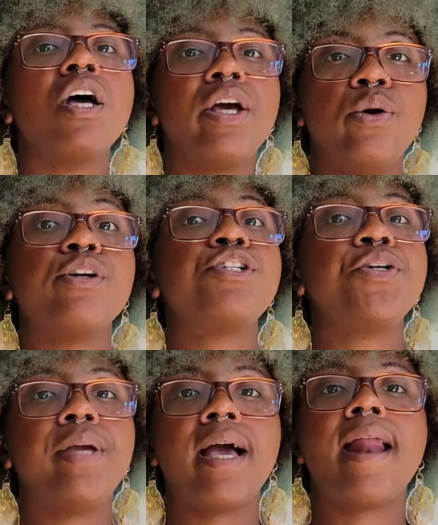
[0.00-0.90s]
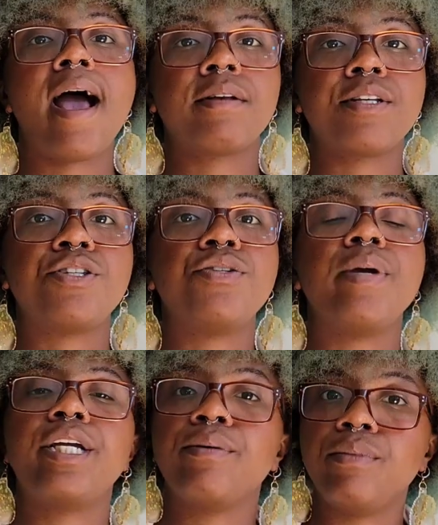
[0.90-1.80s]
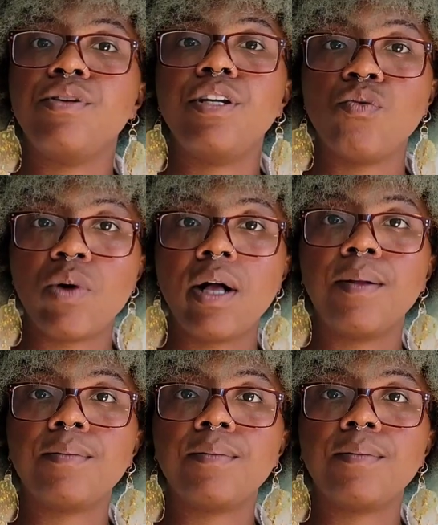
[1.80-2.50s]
in order to get access to a community well.